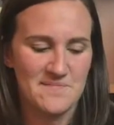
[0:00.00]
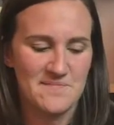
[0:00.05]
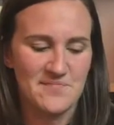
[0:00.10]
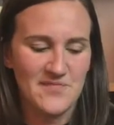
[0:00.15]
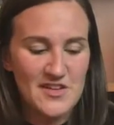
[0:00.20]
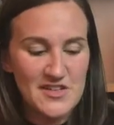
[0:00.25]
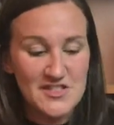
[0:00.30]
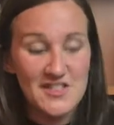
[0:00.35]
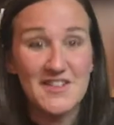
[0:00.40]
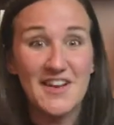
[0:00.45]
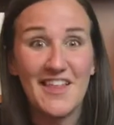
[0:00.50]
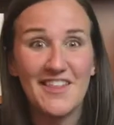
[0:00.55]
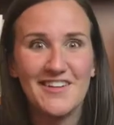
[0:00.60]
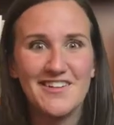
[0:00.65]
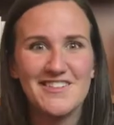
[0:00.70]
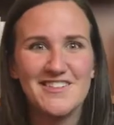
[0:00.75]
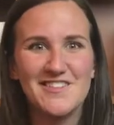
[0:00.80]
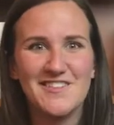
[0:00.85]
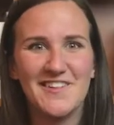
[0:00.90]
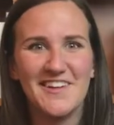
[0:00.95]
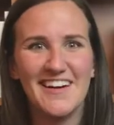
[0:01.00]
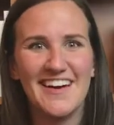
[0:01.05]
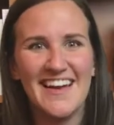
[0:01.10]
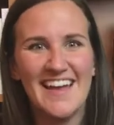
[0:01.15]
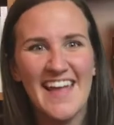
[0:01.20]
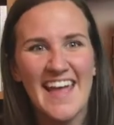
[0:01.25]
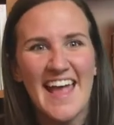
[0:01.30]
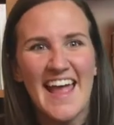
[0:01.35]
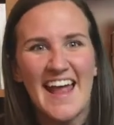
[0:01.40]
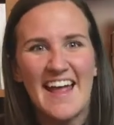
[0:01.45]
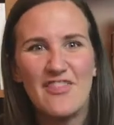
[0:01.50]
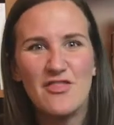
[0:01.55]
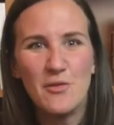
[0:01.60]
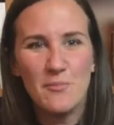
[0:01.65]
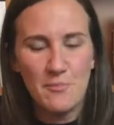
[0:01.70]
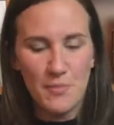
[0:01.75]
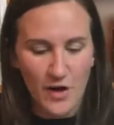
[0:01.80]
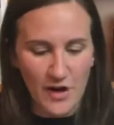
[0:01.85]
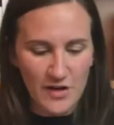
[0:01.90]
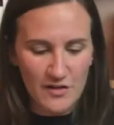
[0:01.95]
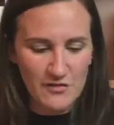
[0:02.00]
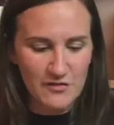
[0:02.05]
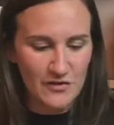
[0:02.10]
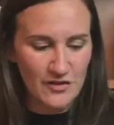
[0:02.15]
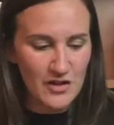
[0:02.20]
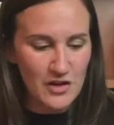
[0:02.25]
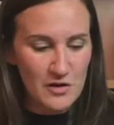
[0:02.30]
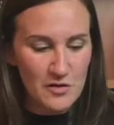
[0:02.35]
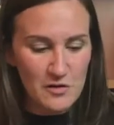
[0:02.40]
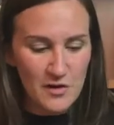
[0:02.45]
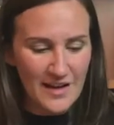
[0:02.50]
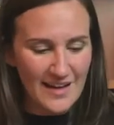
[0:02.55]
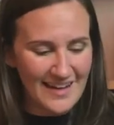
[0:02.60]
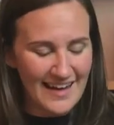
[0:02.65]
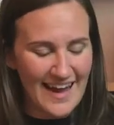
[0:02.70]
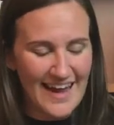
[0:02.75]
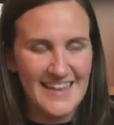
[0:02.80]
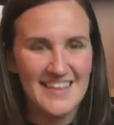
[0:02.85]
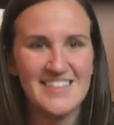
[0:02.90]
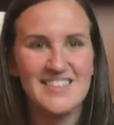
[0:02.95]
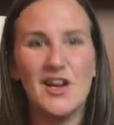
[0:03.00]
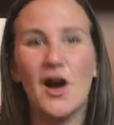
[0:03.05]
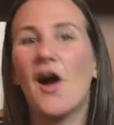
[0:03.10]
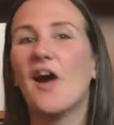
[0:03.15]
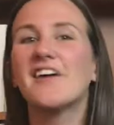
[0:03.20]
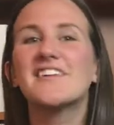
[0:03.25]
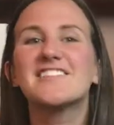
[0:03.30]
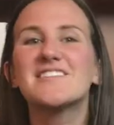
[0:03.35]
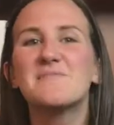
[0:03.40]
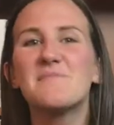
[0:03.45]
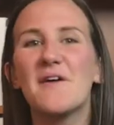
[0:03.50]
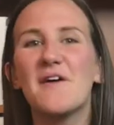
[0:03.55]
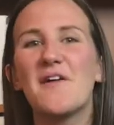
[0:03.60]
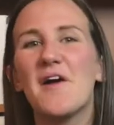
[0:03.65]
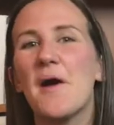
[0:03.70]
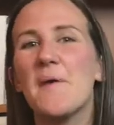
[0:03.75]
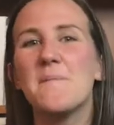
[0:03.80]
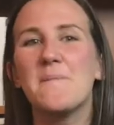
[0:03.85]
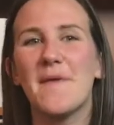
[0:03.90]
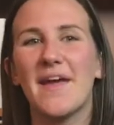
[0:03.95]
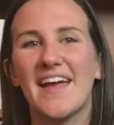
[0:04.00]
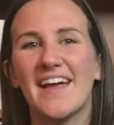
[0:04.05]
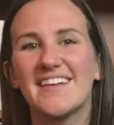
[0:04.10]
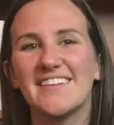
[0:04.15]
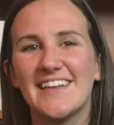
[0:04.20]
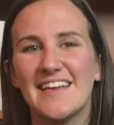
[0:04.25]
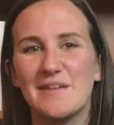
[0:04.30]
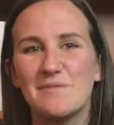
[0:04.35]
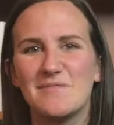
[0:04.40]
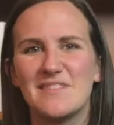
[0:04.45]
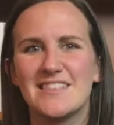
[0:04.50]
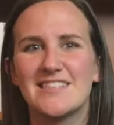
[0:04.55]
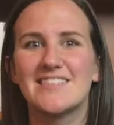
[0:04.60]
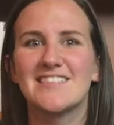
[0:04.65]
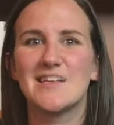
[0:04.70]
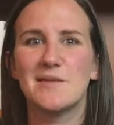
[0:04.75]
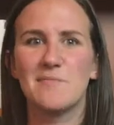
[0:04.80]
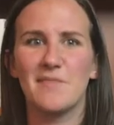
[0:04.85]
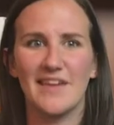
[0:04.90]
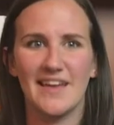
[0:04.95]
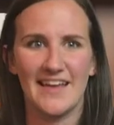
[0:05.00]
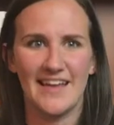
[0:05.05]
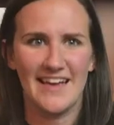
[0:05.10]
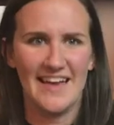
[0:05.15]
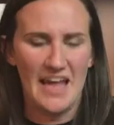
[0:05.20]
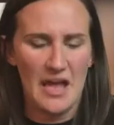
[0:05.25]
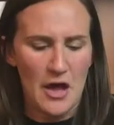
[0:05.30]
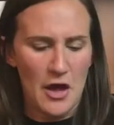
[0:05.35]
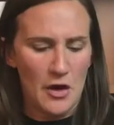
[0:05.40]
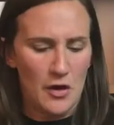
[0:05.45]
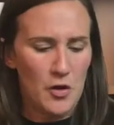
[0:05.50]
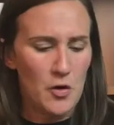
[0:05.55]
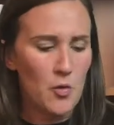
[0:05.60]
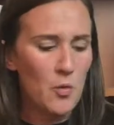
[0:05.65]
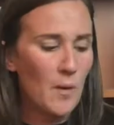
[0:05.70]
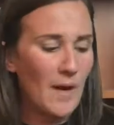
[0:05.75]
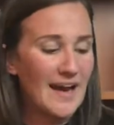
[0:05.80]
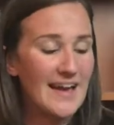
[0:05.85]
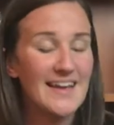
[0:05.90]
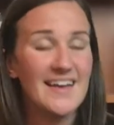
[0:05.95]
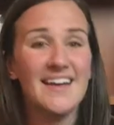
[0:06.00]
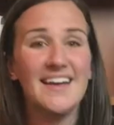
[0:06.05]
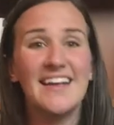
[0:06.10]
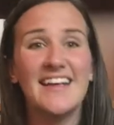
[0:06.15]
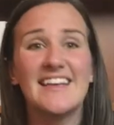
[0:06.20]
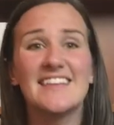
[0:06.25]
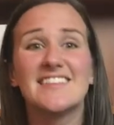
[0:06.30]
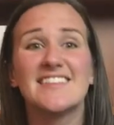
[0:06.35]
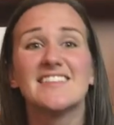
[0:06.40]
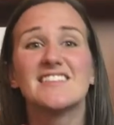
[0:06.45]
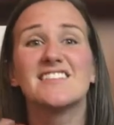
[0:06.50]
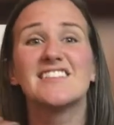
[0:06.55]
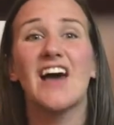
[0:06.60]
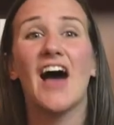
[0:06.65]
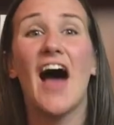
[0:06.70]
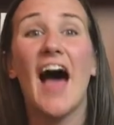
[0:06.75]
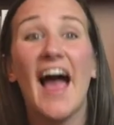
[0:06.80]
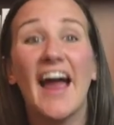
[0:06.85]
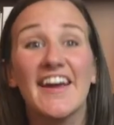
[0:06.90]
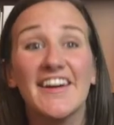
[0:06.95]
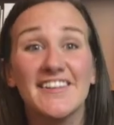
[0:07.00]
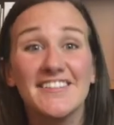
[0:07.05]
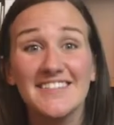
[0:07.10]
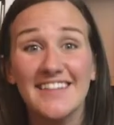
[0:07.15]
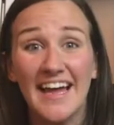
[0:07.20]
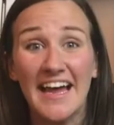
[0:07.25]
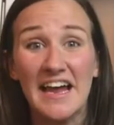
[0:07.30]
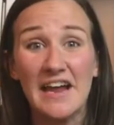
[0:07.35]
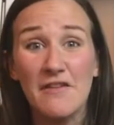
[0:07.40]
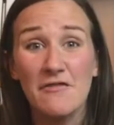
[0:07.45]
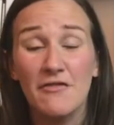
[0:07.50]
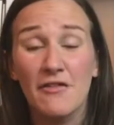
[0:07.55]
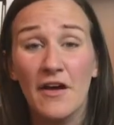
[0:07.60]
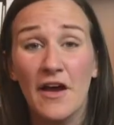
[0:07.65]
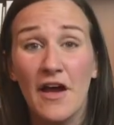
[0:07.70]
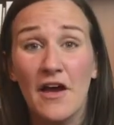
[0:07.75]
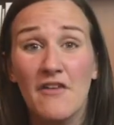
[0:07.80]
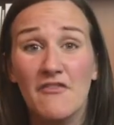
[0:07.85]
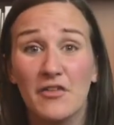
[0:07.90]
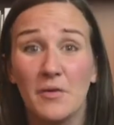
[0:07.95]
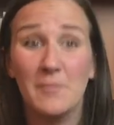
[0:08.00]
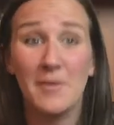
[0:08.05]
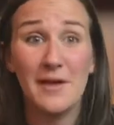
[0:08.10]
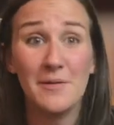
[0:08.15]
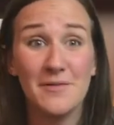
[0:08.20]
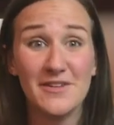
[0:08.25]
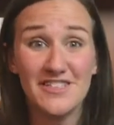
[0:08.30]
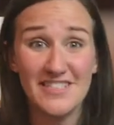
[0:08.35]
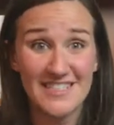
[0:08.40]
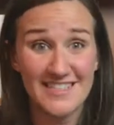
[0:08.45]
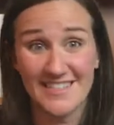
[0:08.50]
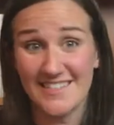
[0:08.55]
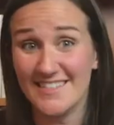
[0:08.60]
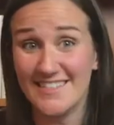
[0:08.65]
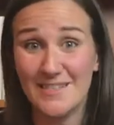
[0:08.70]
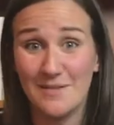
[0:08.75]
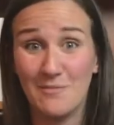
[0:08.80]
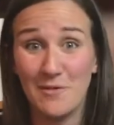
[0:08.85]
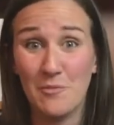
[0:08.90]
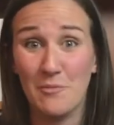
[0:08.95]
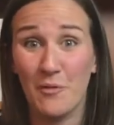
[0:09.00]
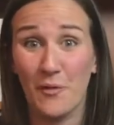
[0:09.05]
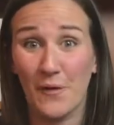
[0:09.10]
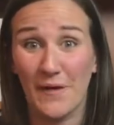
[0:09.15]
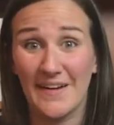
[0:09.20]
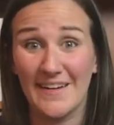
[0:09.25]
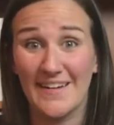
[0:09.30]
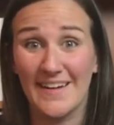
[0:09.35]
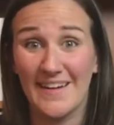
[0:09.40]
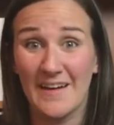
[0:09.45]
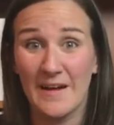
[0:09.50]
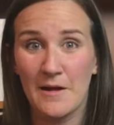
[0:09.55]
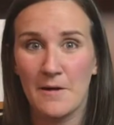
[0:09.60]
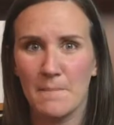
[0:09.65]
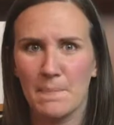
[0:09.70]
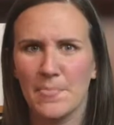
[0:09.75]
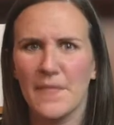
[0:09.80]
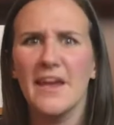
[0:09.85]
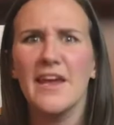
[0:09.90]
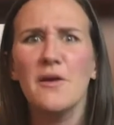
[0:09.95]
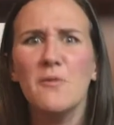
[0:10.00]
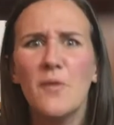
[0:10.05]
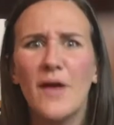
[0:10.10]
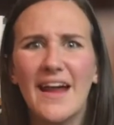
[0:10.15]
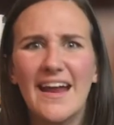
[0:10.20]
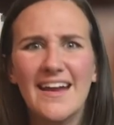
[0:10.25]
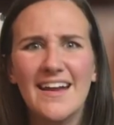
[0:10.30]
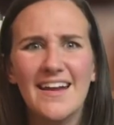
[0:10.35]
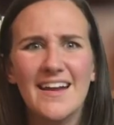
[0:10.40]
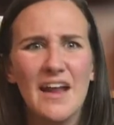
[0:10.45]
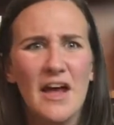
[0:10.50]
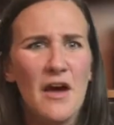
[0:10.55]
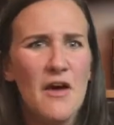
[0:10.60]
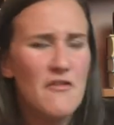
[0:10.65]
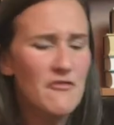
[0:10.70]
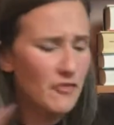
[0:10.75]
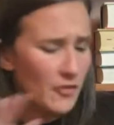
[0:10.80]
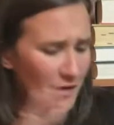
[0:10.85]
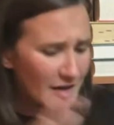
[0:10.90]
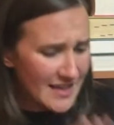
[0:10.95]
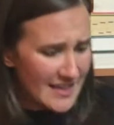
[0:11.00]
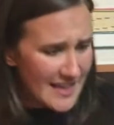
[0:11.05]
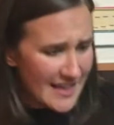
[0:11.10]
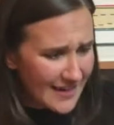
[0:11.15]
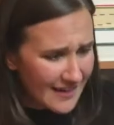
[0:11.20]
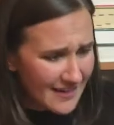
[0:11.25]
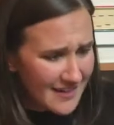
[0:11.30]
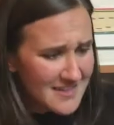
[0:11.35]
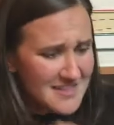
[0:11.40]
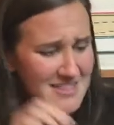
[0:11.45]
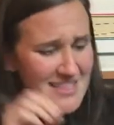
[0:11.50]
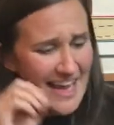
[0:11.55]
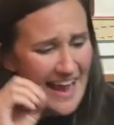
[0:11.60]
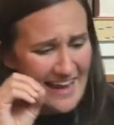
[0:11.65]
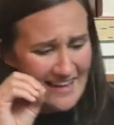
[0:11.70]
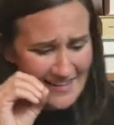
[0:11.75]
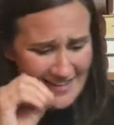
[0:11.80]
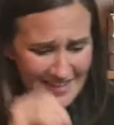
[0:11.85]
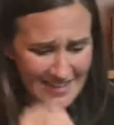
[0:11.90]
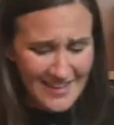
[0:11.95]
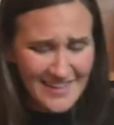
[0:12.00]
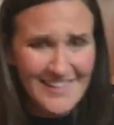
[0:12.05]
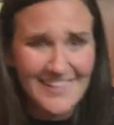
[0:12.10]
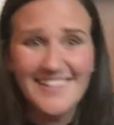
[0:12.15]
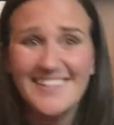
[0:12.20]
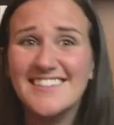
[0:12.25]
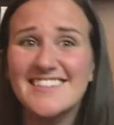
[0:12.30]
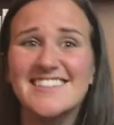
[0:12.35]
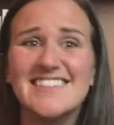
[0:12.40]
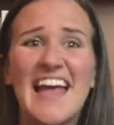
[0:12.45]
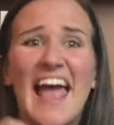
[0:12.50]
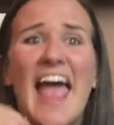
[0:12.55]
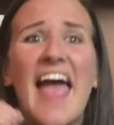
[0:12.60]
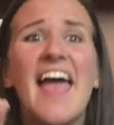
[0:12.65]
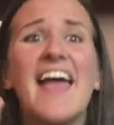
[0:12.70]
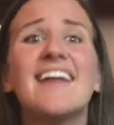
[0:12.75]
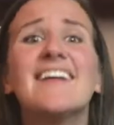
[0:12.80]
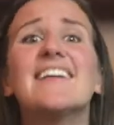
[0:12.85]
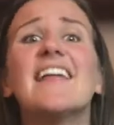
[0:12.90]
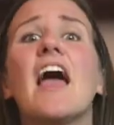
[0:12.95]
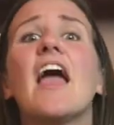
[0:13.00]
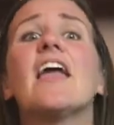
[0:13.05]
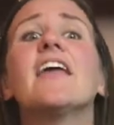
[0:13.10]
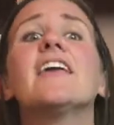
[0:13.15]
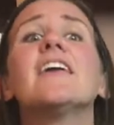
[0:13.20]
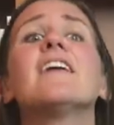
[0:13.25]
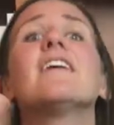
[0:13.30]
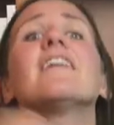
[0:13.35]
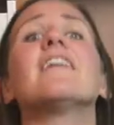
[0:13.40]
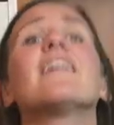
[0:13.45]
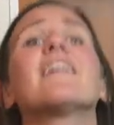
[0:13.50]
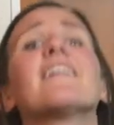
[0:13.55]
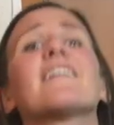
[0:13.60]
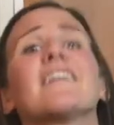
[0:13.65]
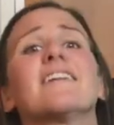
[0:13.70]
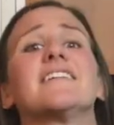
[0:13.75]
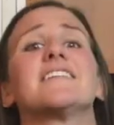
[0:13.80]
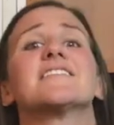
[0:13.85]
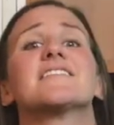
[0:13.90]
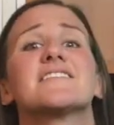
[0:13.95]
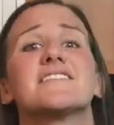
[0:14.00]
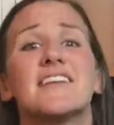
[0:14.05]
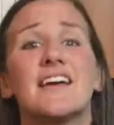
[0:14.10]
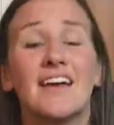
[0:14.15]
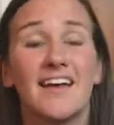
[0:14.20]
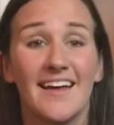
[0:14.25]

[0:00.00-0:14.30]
There's another story in the book of Luke, and it talks about a man named Simeon who waited his entire life for baby Jesus to be born. He waited for years and years and years.